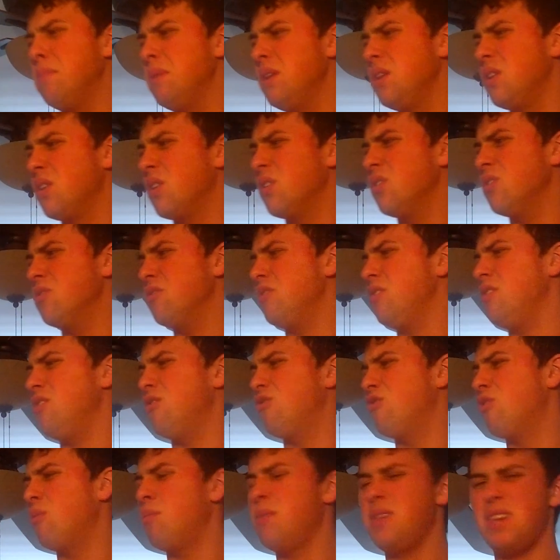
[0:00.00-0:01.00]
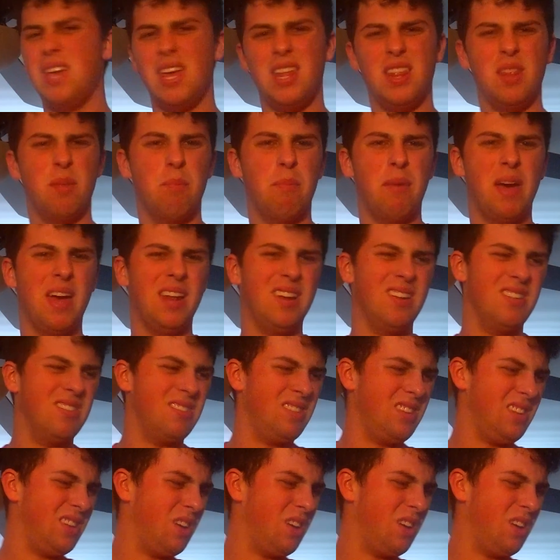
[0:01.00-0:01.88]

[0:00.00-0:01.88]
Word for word: Because he's from the independents.